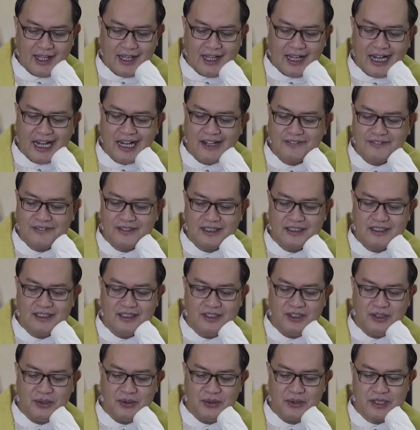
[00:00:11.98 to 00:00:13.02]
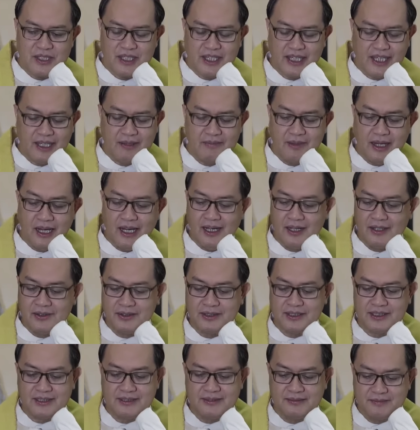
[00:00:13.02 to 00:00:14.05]
After the news came
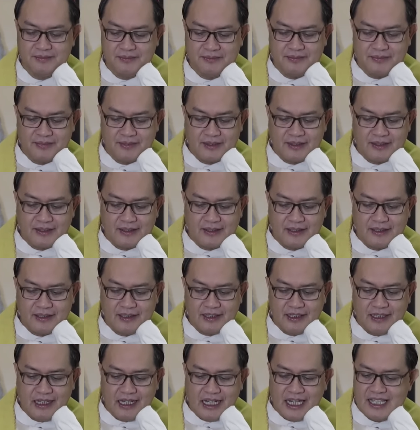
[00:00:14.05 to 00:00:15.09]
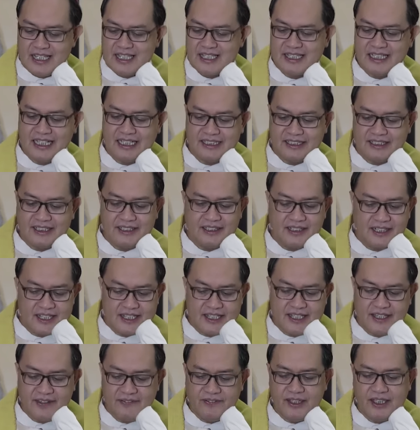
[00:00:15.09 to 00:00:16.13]
out, I started
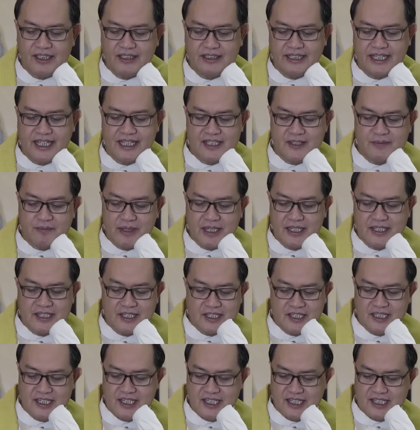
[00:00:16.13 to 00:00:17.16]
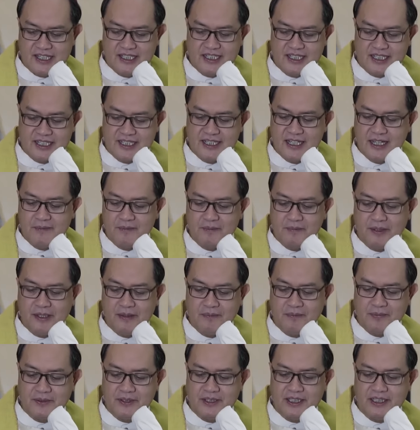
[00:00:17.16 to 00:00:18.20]
receiving text messages that some
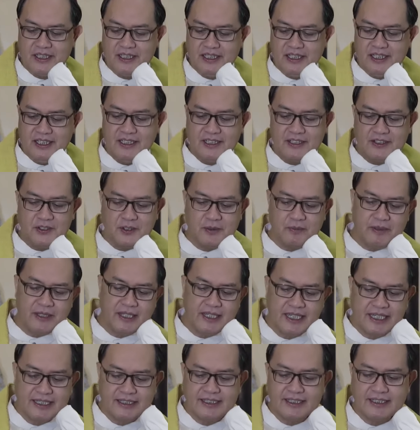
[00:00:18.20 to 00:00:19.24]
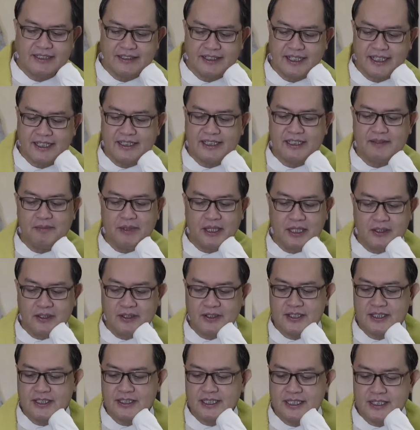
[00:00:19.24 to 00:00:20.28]
people should be getting ready
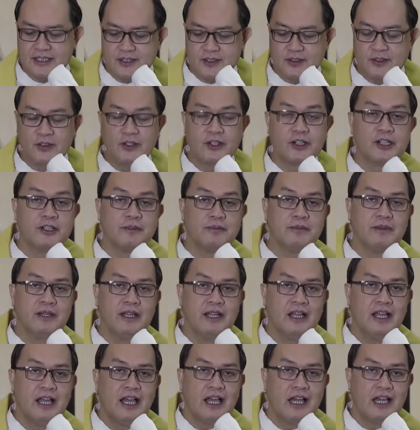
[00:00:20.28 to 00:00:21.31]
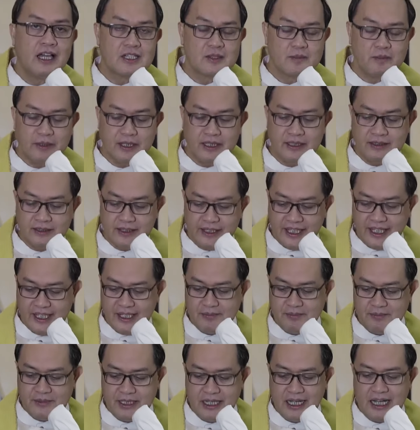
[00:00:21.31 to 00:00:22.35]
because the storm has been
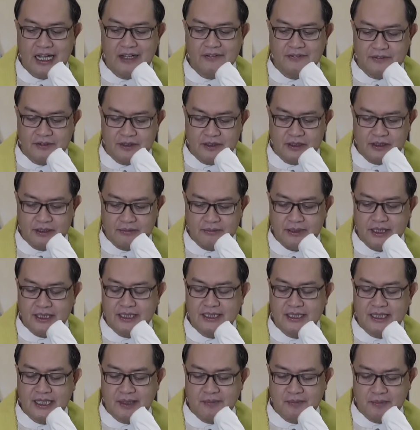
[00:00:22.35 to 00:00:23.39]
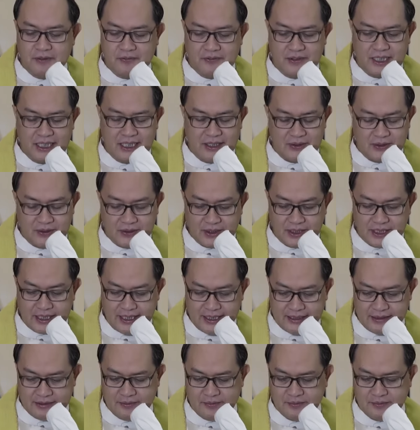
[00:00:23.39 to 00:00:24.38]
named after the Bishop of Kalookan.